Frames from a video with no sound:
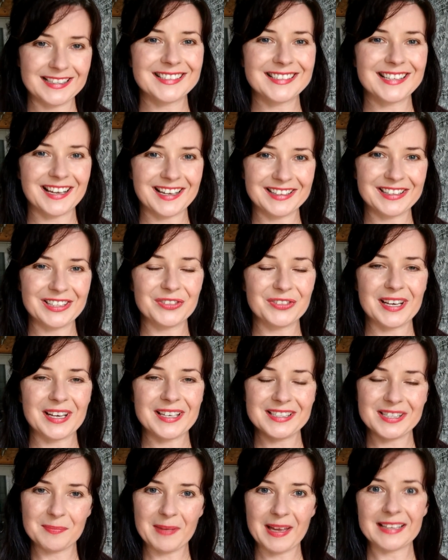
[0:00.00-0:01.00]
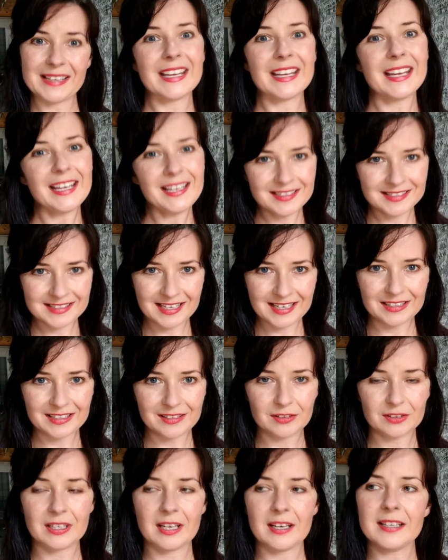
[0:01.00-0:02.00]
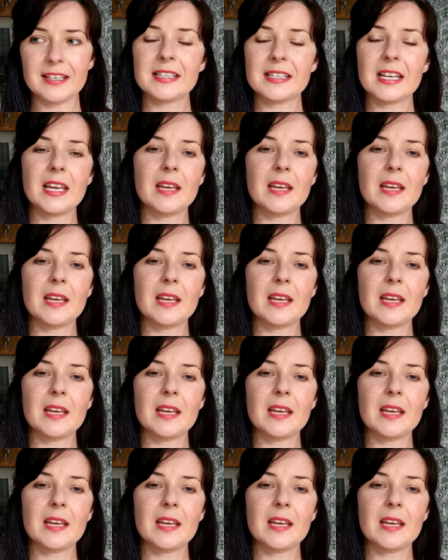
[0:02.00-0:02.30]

inside the dress that makes the inside look nice.